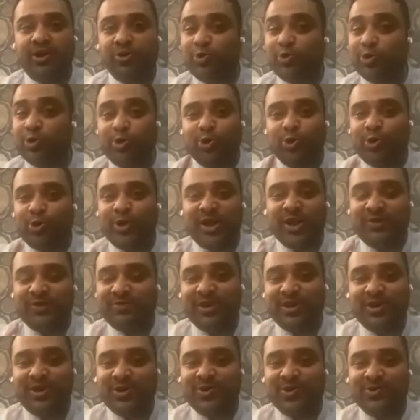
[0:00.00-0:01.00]
You don't
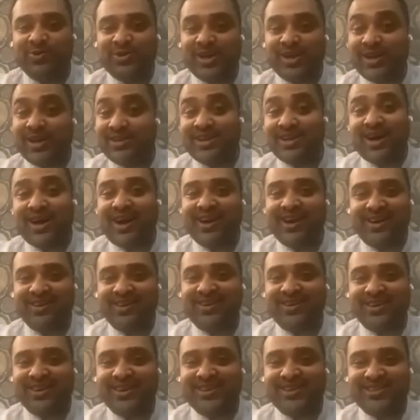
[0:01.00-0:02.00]
even know. They are the higher
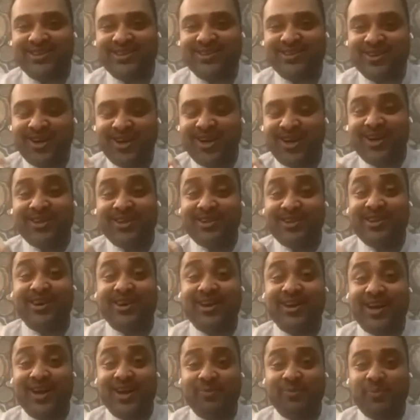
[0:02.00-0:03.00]
creature. They are
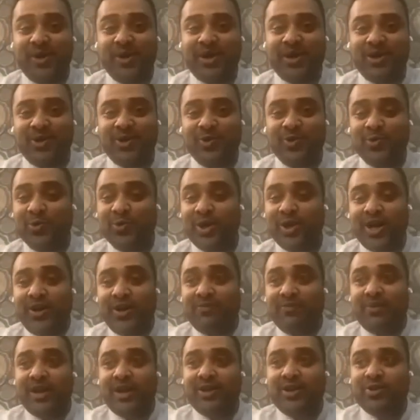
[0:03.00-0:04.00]
helping you.
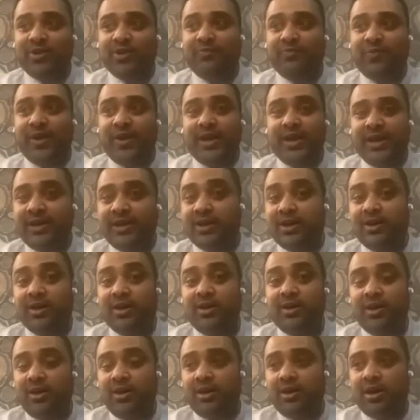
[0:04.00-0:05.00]
When you are feeding a
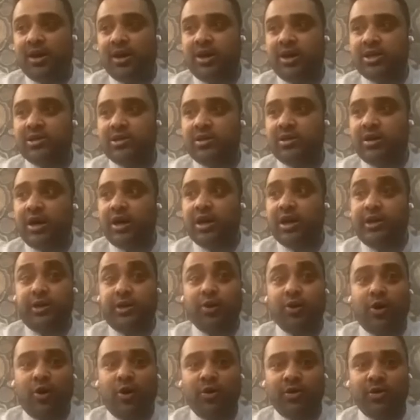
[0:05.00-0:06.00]

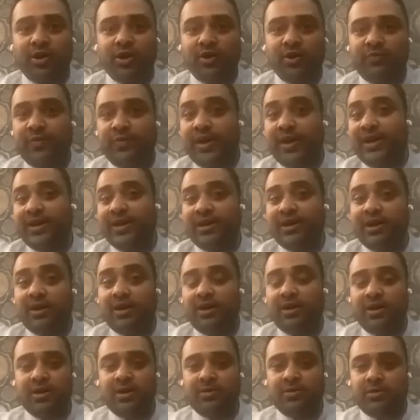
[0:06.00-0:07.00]
dog, you are feeding a
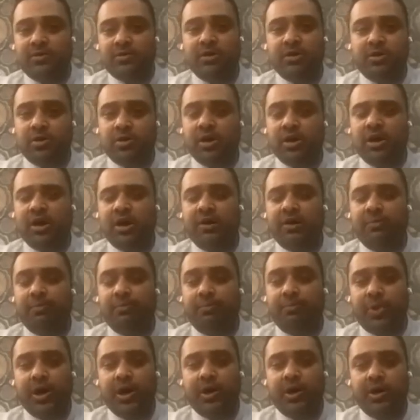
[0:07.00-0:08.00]

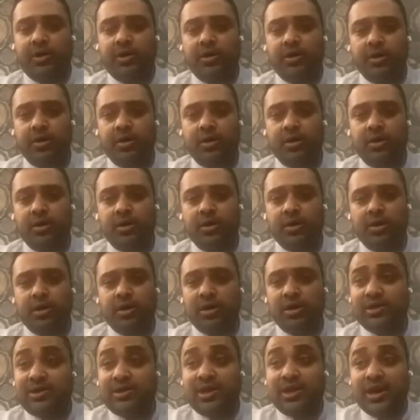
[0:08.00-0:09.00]
bird,
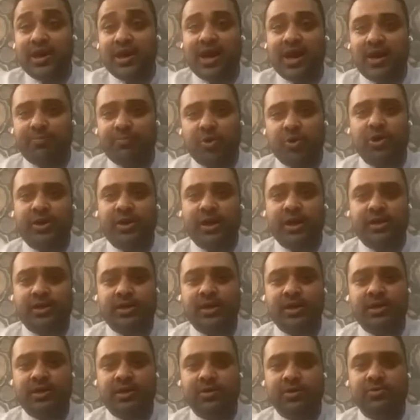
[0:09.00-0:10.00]
they are
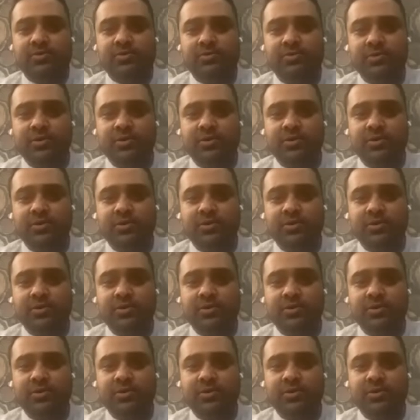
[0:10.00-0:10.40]
protecting you.